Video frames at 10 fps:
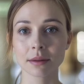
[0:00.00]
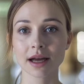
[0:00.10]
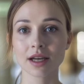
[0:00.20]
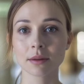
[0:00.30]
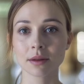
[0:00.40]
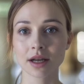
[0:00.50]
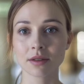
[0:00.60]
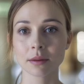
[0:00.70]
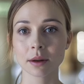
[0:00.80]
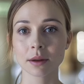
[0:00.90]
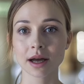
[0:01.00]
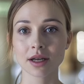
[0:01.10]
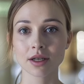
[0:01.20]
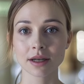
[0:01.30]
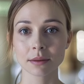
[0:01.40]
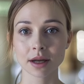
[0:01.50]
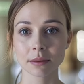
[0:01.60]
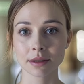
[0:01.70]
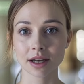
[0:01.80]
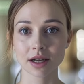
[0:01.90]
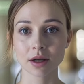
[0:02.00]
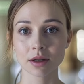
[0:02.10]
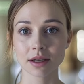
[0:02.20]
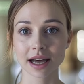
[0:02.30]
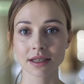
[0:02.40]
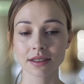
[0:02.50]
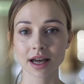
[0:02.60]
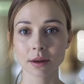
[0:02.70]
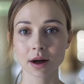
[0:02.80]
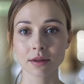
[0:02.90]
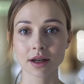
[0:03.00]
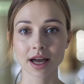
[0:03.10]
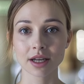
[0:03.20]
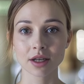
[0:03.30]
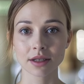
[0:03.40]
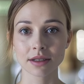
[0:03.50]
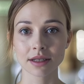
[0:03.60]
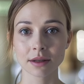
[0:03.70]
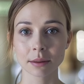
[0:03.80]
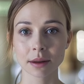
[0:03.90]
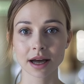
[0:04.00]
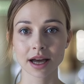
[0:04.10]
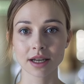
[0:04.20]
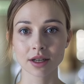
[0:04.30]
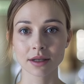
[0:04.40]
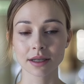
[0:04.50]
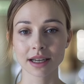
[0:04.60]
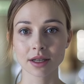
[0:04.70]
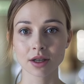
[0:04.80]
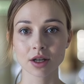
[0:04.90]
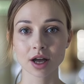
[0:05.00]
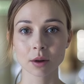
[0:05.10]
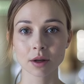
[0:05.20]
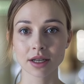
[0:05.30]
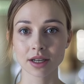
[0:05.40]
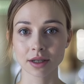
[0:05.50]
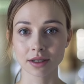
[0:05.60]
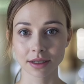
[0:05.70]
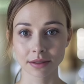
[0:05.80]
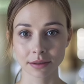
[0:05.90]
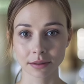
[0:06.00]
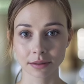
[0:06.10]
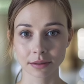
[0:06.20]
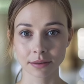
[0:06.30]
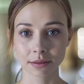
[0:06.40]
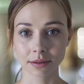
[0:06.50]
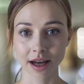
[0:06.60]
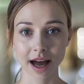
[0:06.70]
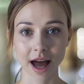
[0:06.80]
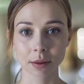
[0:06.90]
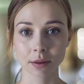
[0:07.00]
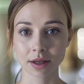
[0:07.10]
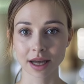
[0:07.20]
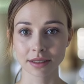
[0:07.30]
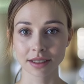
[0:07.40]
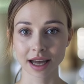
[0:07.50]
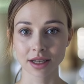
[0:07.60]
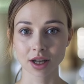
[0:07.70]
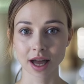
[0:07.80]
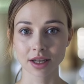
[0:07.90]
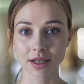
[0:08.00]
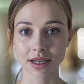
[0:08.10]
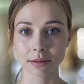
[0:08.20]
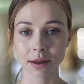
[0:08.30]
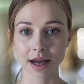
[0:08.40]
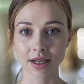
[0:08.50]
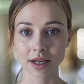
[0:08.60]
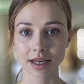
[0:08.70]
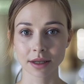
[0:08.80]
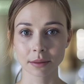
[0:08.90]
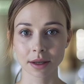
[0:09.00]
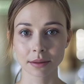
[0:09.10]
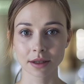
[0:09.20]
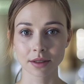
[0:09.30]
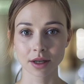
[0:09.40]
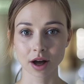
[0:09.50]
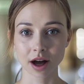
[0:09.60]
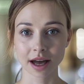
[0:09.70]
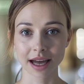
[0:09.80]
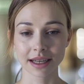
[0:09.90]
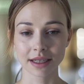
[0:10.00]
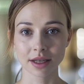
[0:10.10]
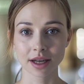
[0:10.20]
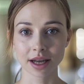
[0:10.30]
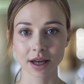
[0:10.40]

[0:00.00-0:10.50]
Management of BPH symptoms includes lifestyle modifications, medications, and surgical procedures. Helpful lifestyle changes to manage the symptoms of this chronic condition